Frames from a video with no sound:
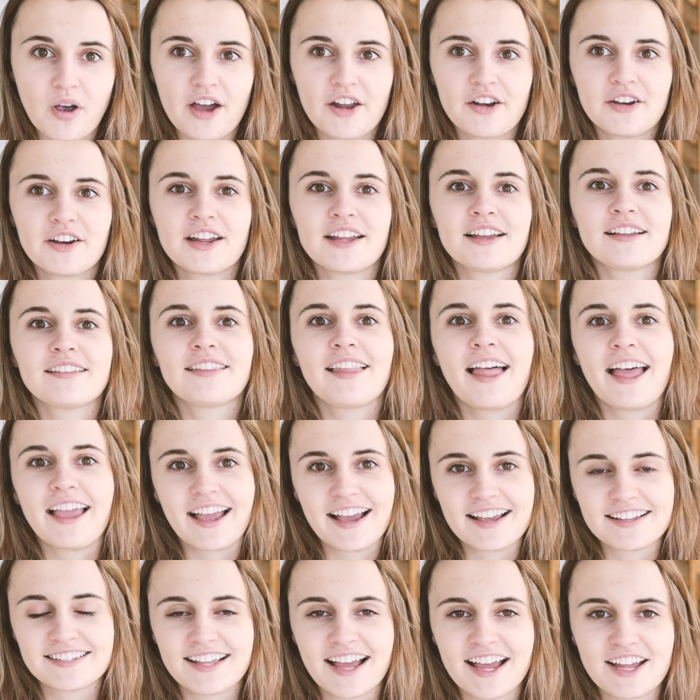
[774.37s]
watering, like
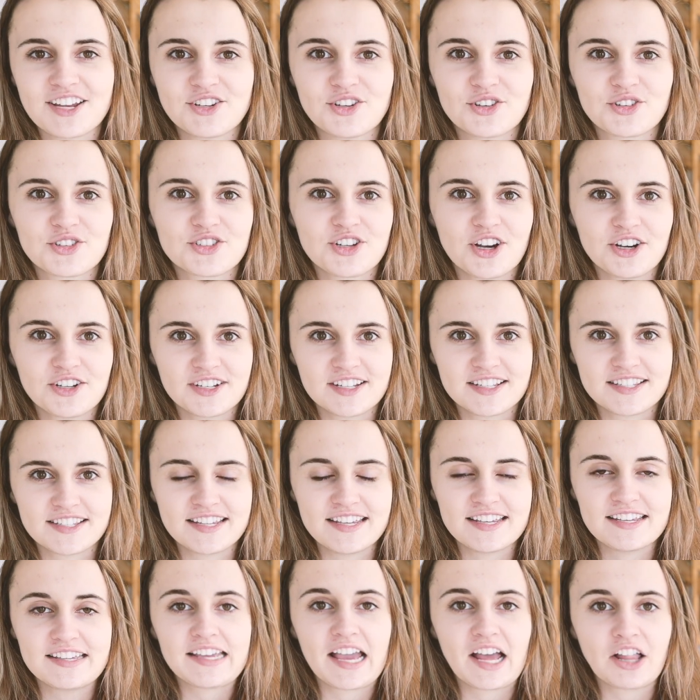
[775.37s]
I said, you'll start to
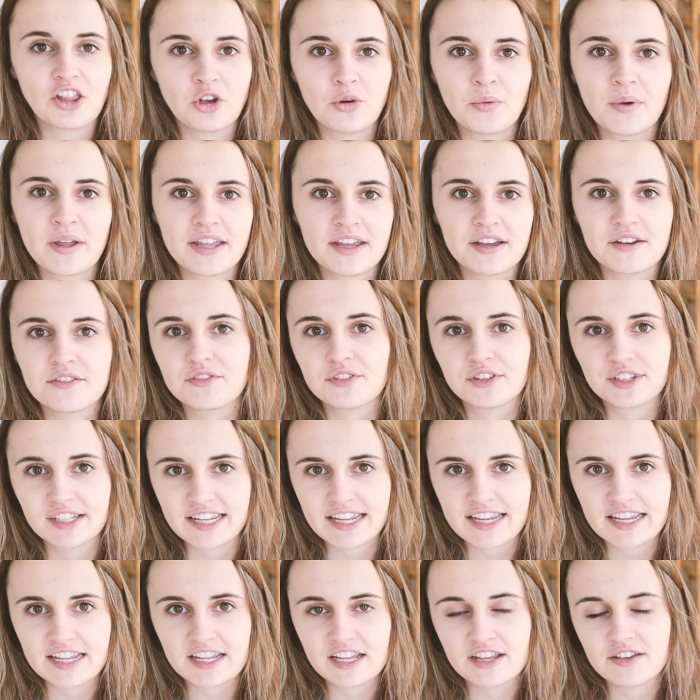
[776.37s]
see yellowing of
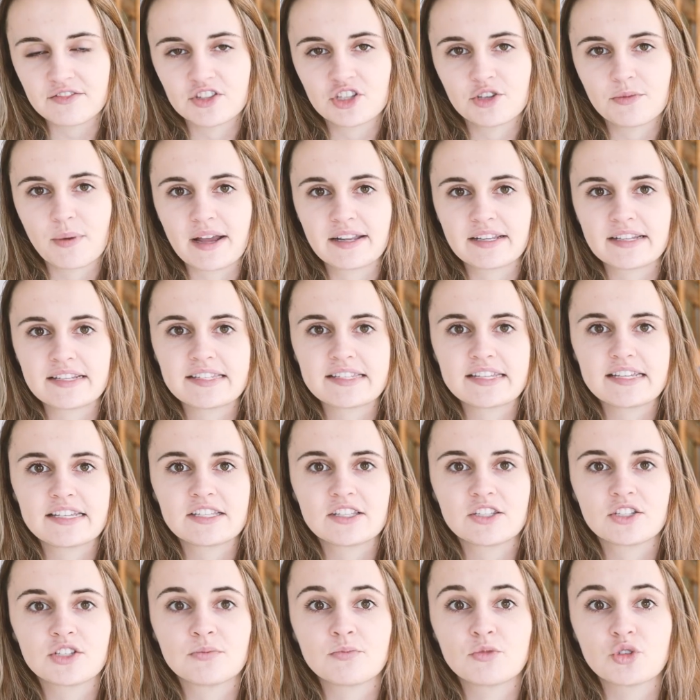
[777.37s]
leaves, you might just see
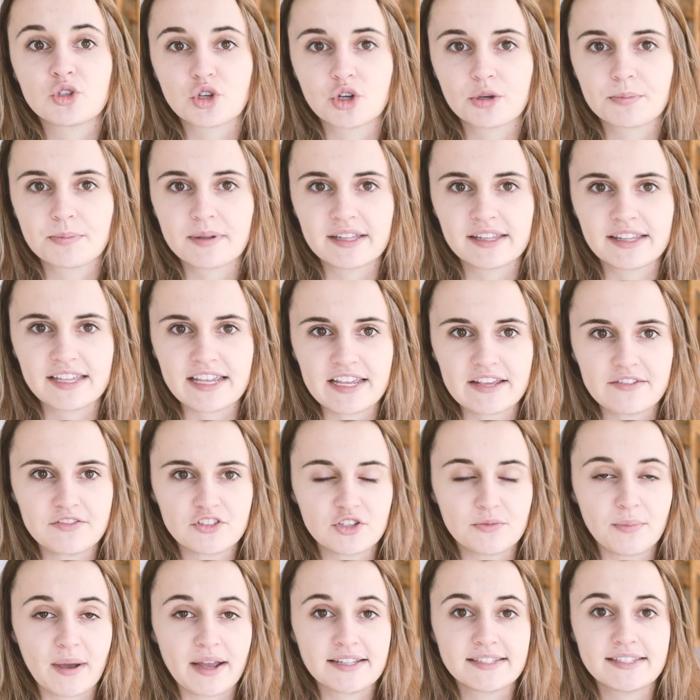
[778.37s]
some droopy
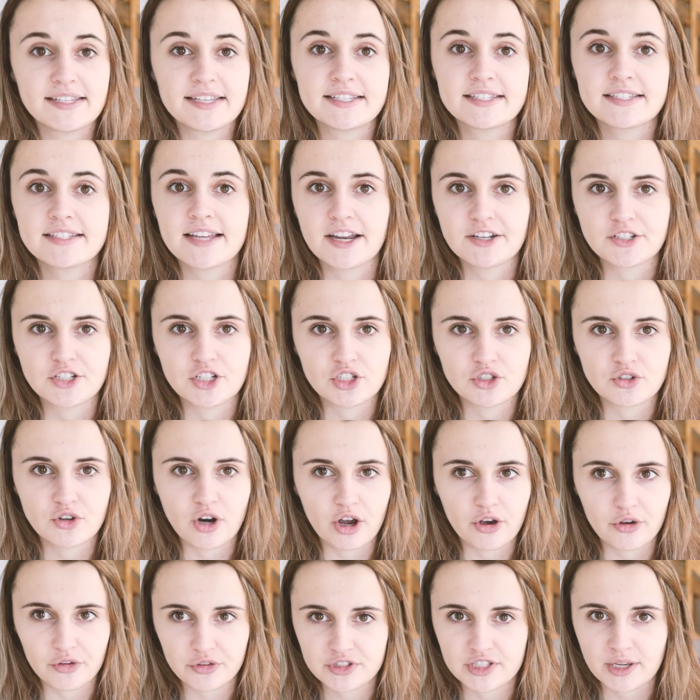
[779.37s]
leaves, you might see stunted
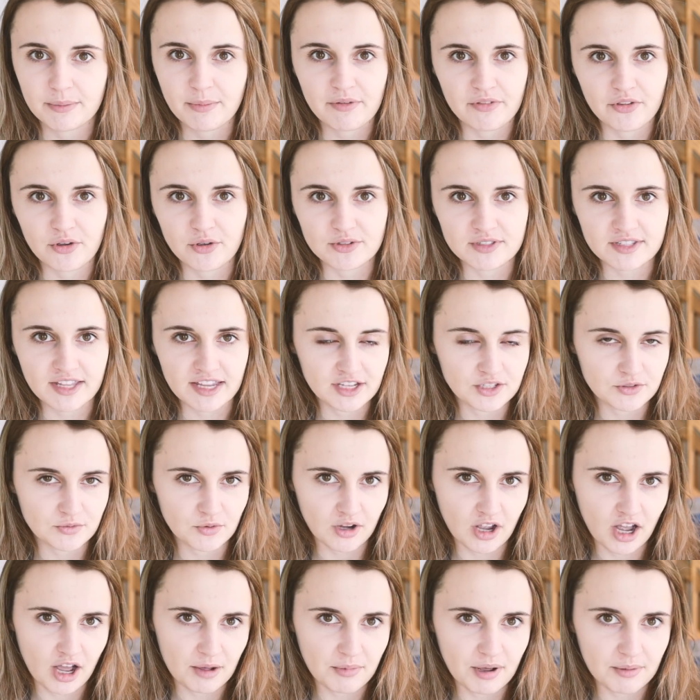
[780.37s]
growth, some of those things
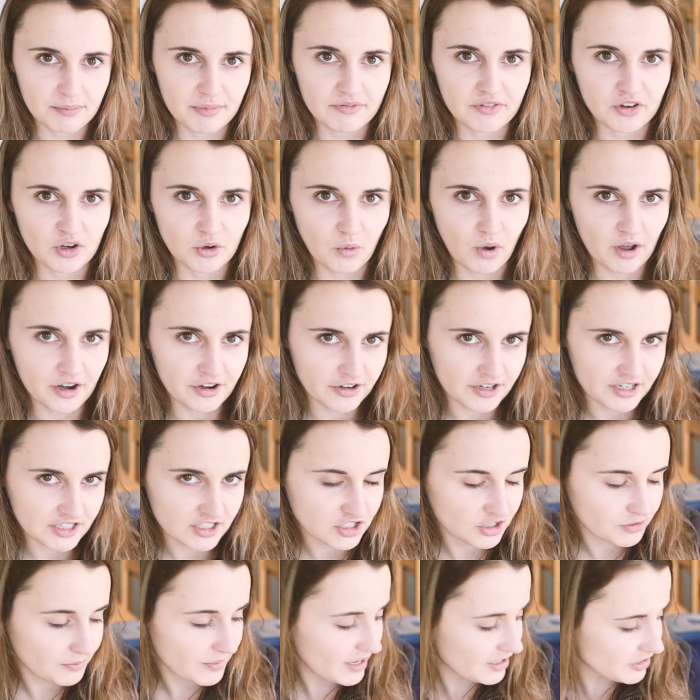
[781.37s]
will come up if you're watering
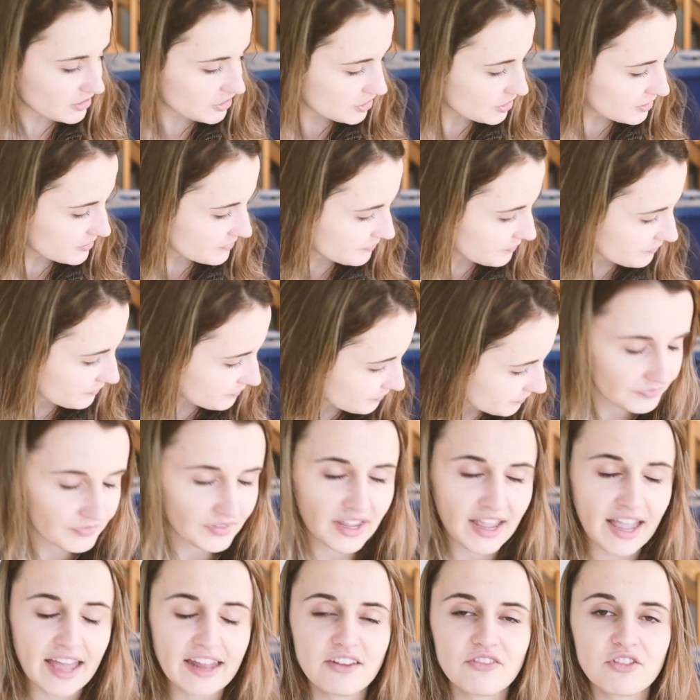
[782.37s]
too much.
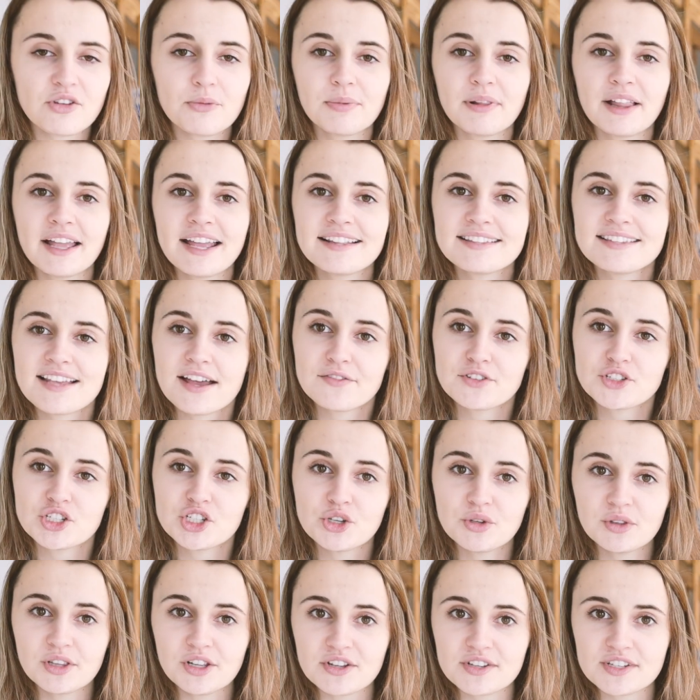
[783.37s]
And if the plants have
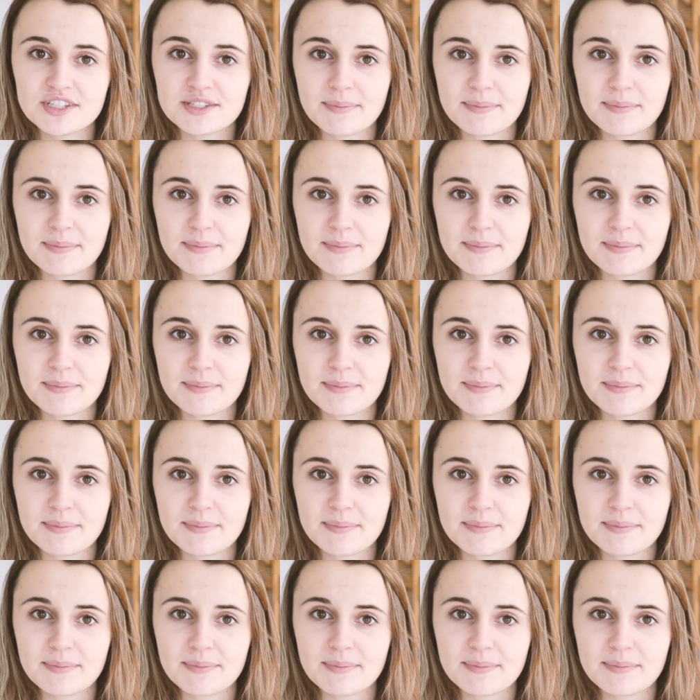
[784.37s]
too little